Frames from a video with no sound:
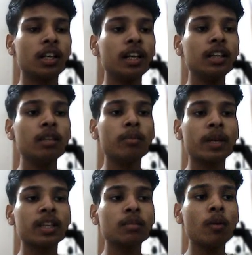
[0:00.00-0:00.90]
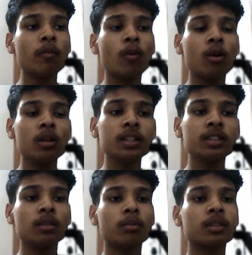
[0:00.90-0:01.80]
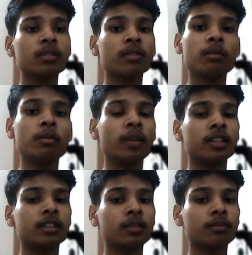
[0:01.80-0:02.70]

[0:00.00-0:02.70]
and the maximum of all these numbers will be my answer.